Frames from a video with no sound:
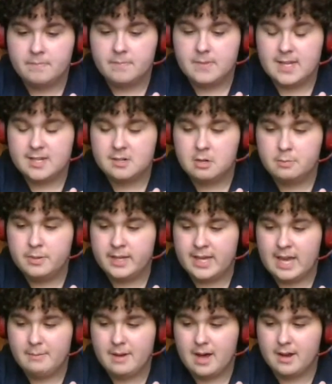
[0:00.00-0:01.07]
This company
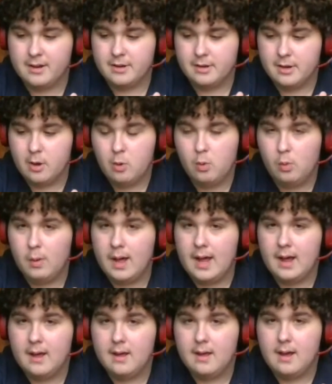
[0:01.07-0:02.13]
came out of
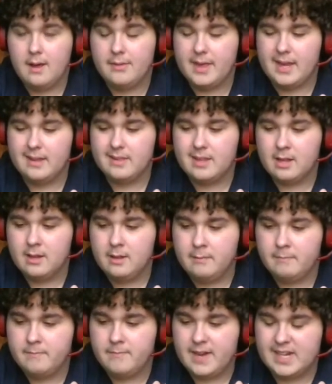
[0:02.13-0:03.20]
nowhere. I think the only
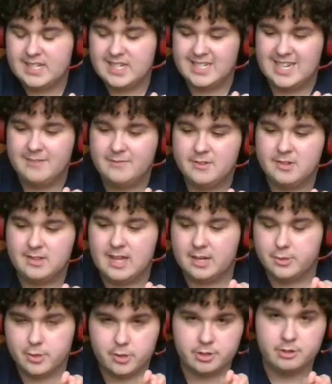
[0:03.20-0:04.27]
thing significant that
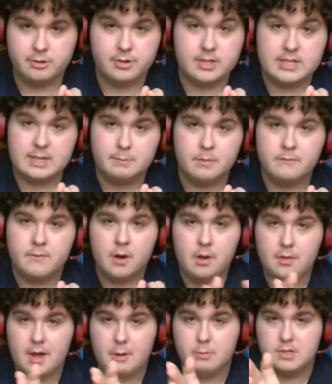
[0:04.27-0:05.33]
George Lucas did before
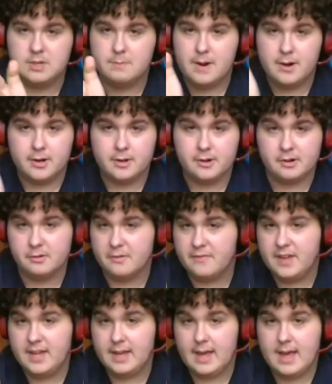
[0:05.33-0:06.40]
that was American
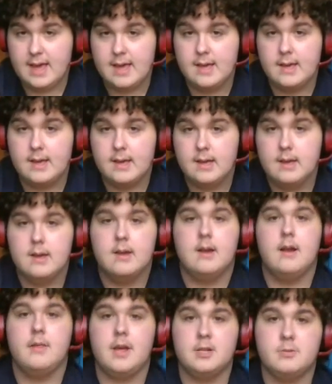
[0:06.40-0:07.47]
Graffiti.
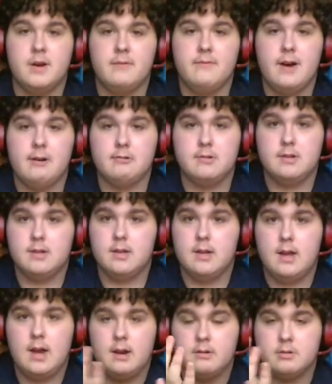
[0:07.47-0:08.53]
And that's where he found
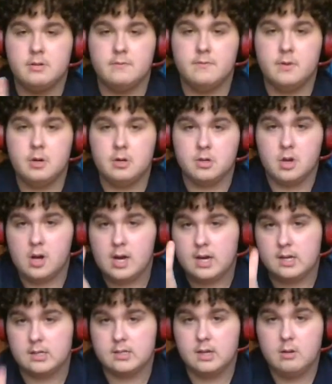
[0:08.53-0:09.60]
Harrison Ford or
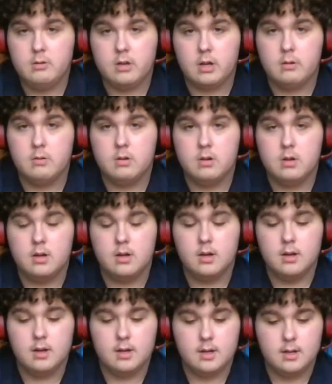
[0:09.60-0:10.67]
Han Solo.
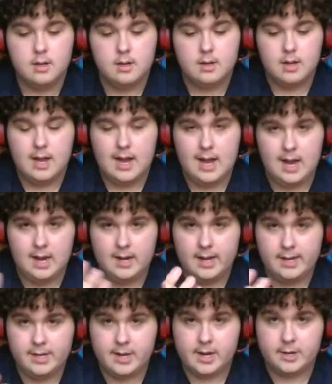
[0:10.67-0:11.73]
And
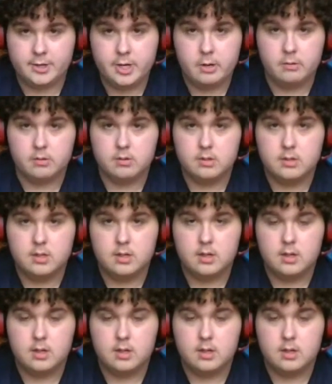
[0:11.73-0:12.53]
Indiana Jones.